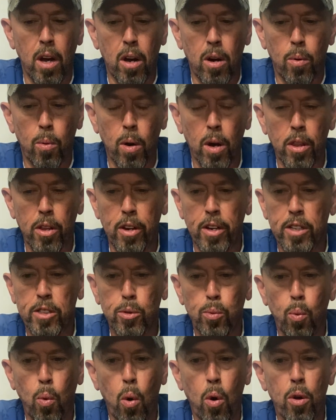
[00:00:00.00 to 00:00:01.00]
whether it's
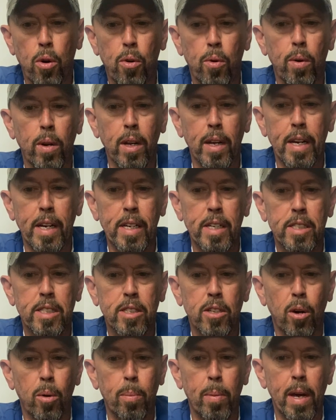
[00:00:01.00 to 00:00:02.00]
water
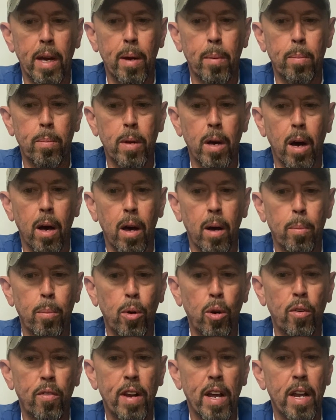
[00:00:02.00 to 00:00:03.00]
released or being
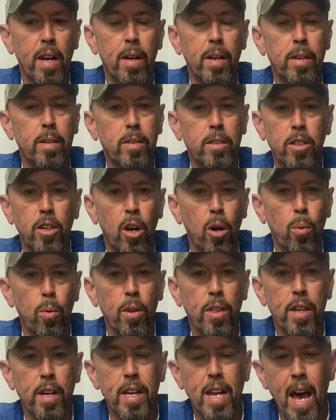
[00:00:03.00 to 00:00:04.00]
moved at,
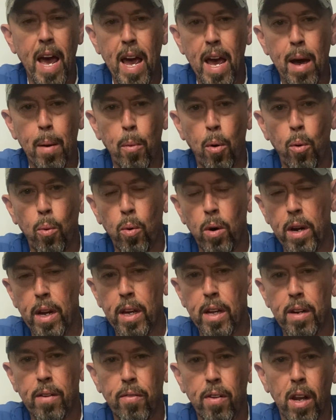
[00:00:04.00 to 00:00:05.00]
with a dam on one
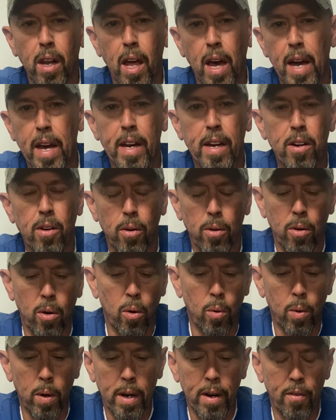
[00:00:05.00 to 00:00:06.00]
end of a lake
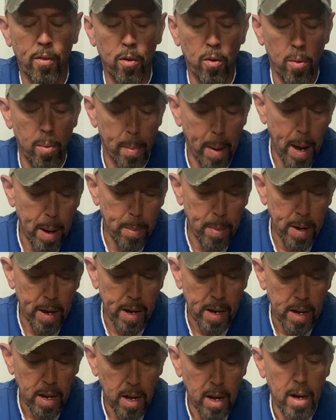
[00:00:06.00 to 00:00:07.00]
or whatever it may
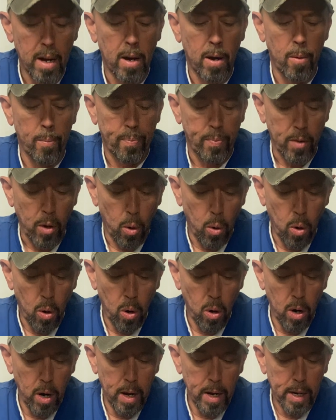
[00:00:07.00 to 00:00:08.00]
be.
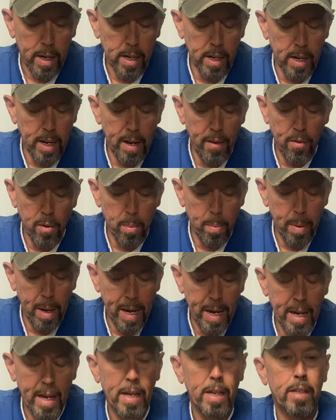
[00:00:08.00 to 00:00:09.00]
Or it could even
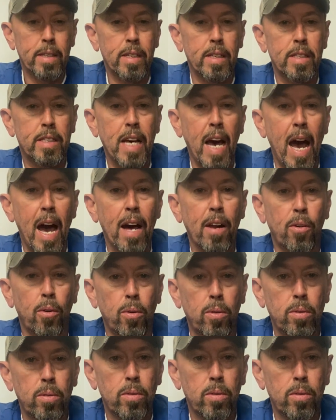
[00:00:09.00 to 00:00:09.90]
be tidal.